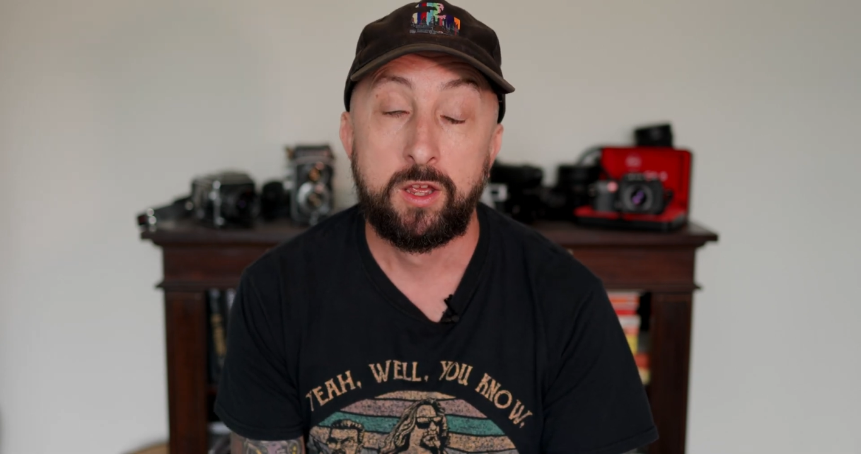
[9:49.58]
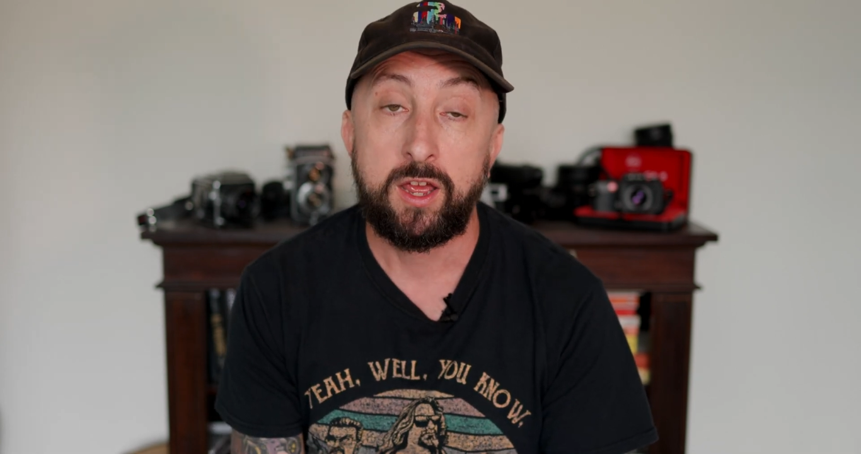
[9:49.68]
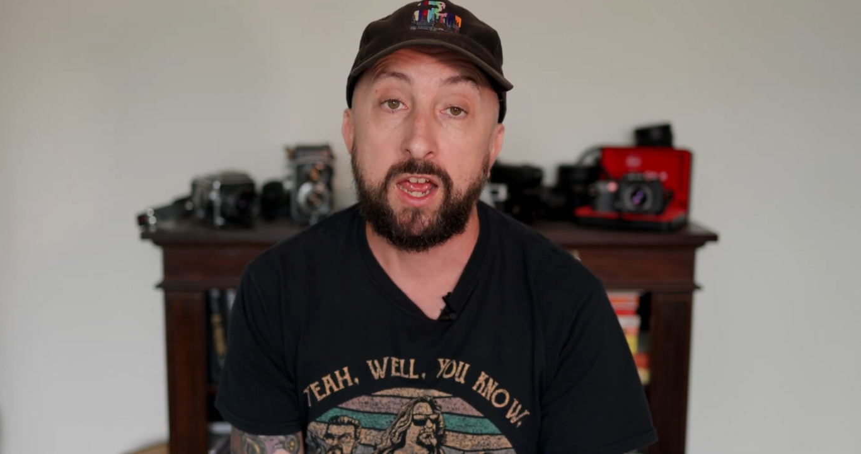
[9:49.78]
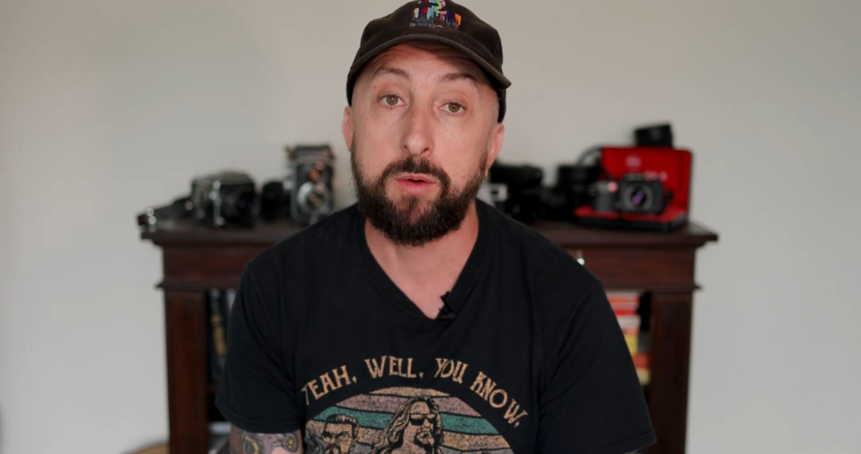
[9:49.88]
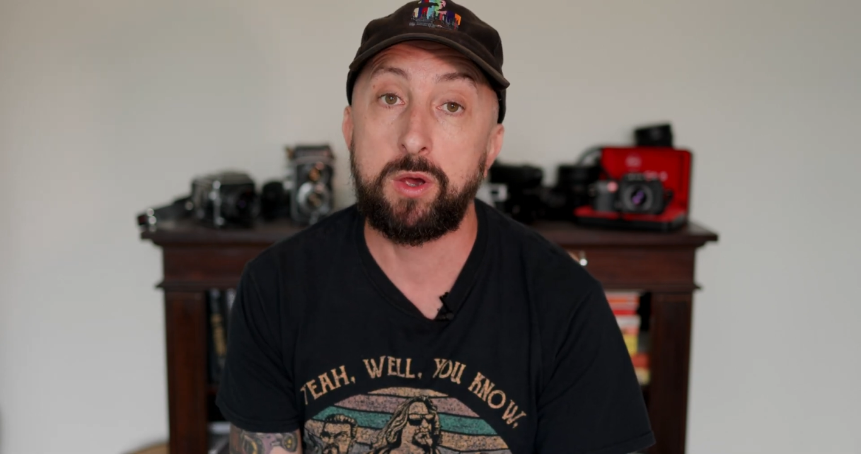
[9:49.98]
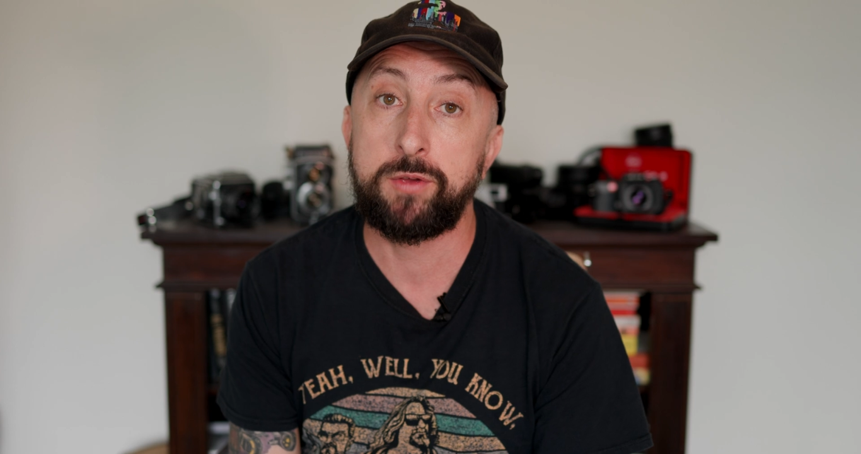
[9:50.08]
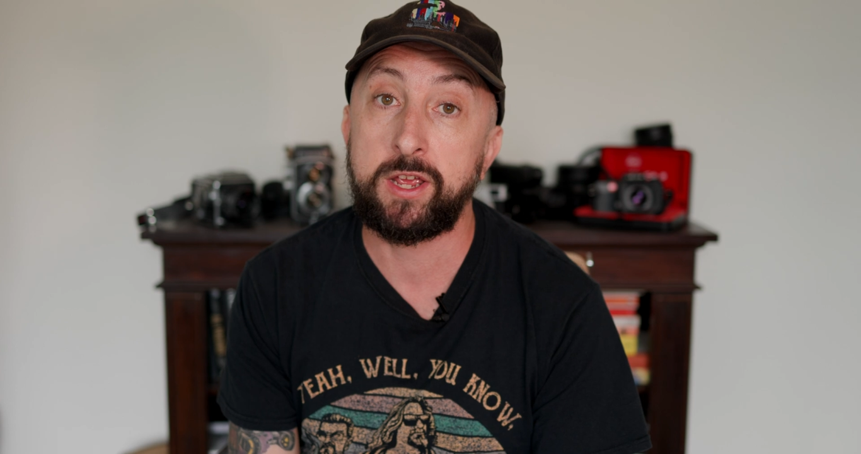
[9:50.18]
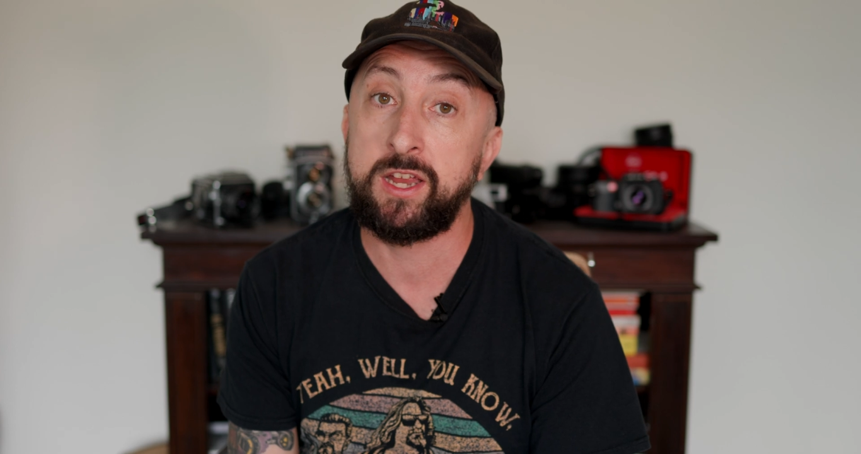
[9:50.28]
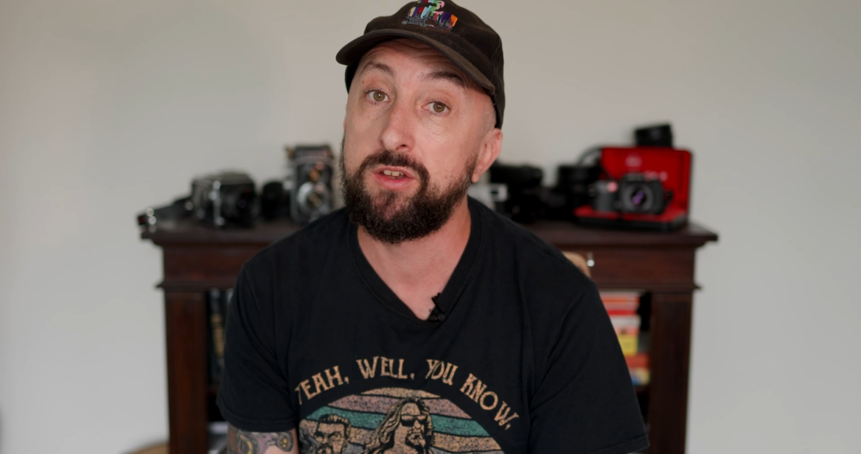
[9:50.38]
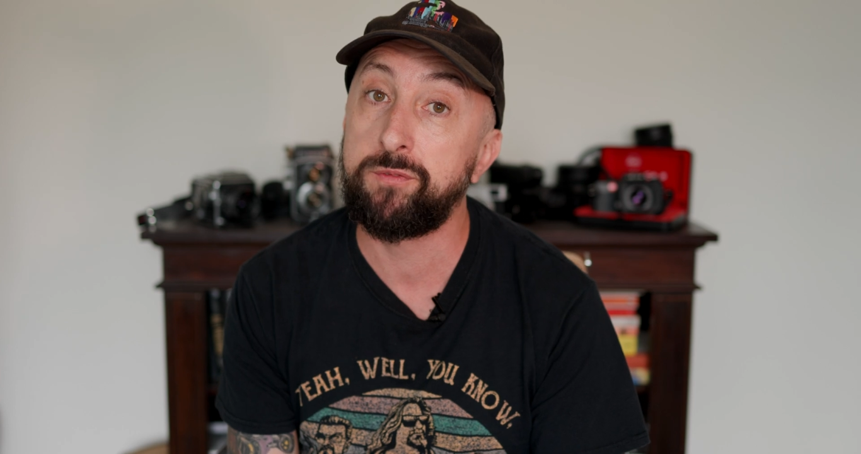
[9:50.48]
However,
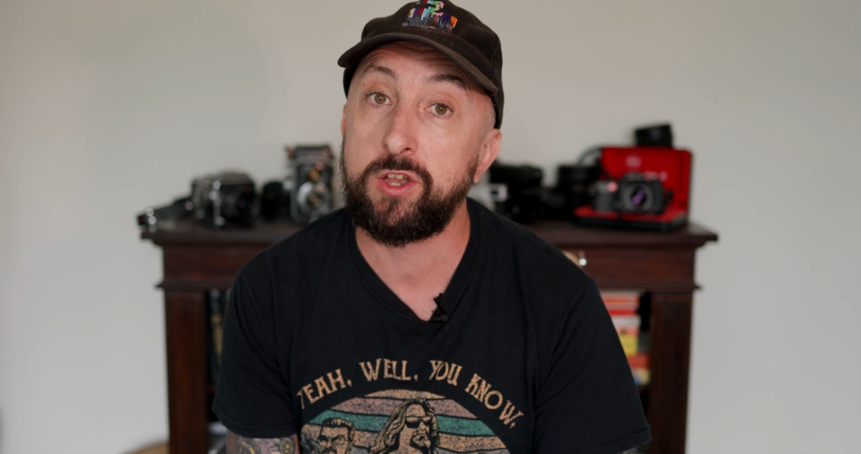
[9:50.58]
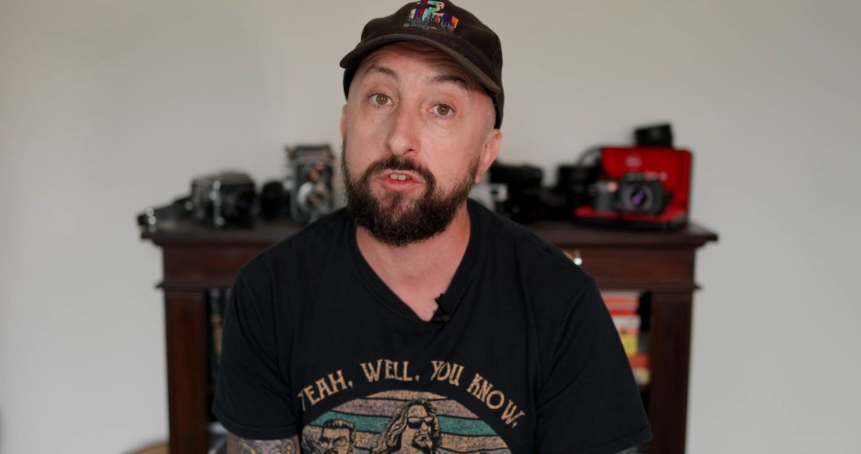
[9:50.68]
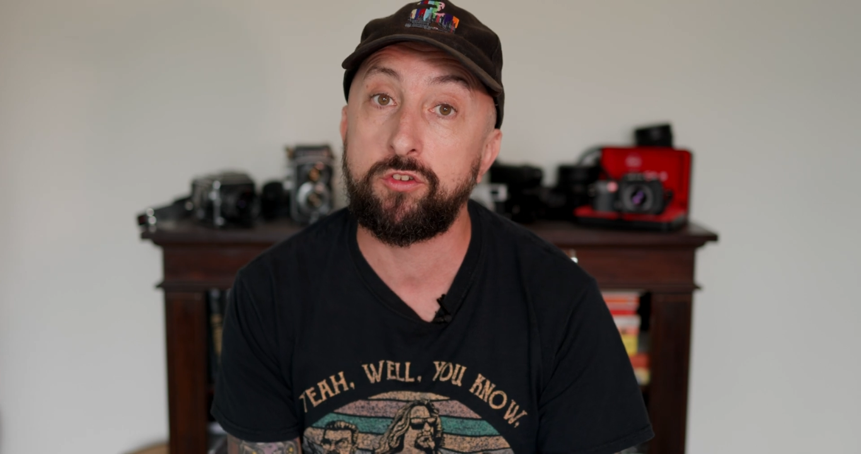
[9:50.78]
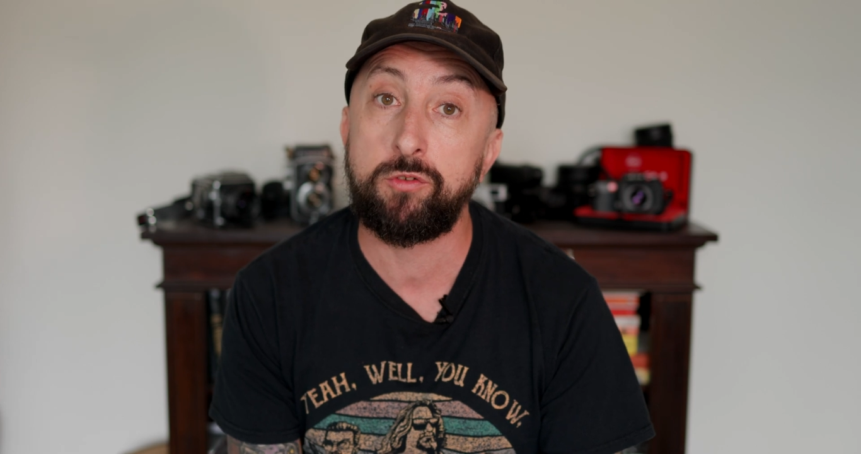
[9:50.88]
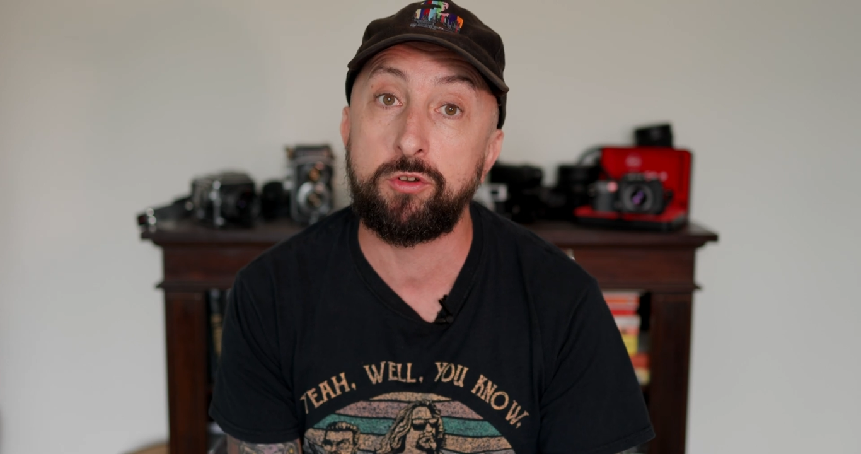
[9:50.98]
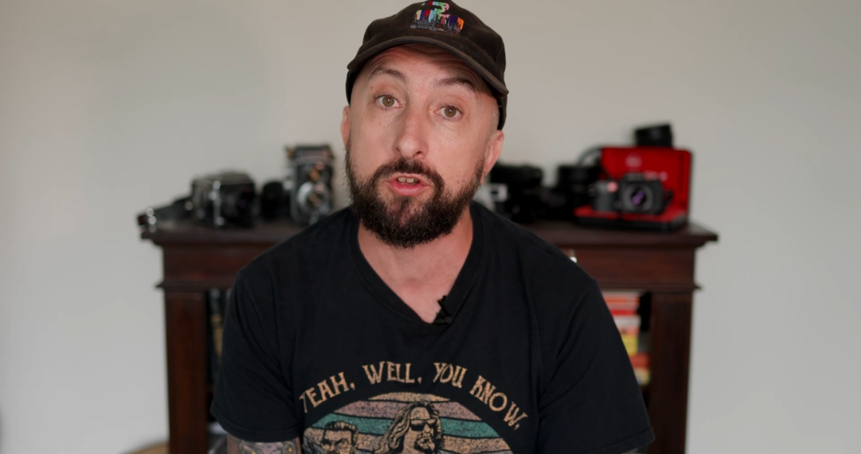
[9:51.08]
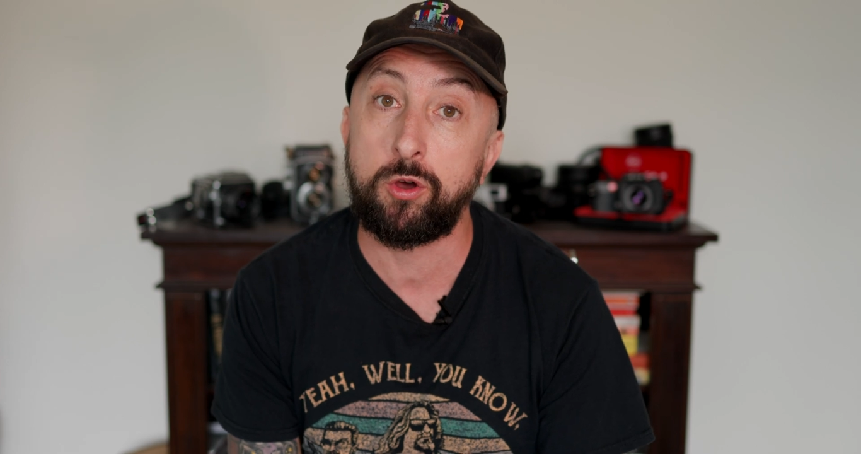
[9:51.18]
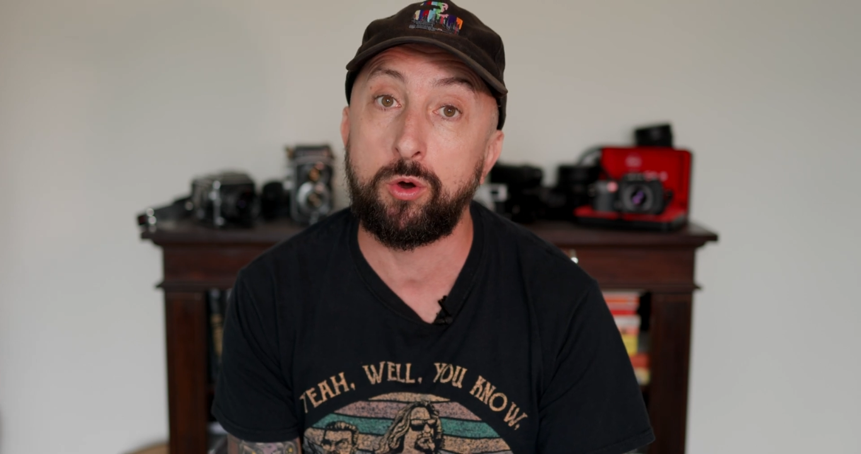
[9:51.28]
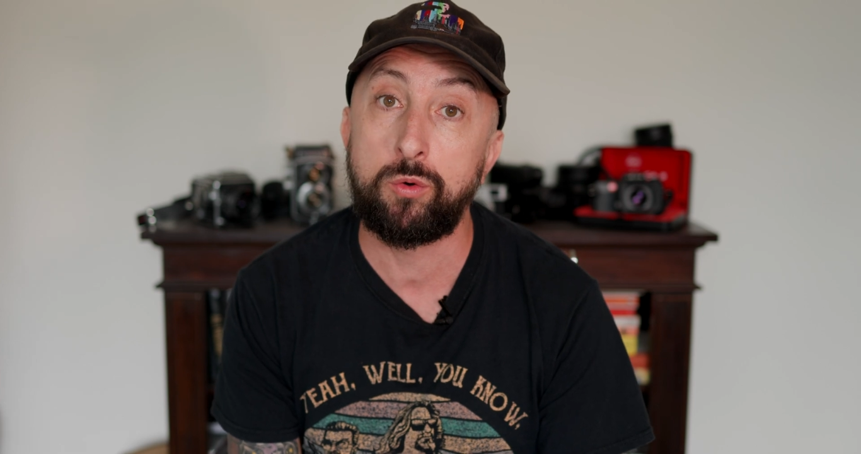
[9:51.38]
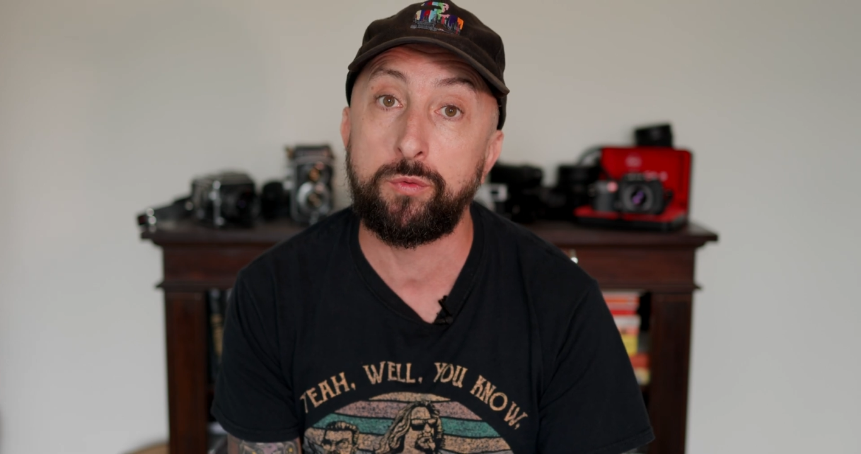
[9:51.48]
in DaVinci
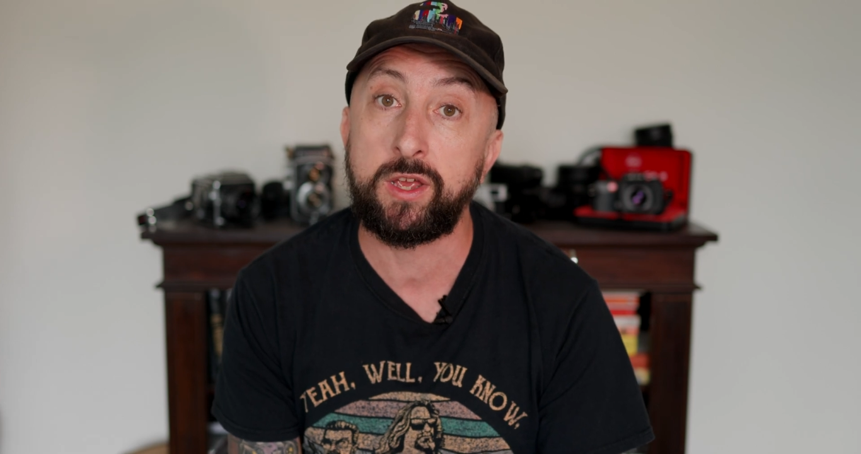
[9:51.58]
Resolve,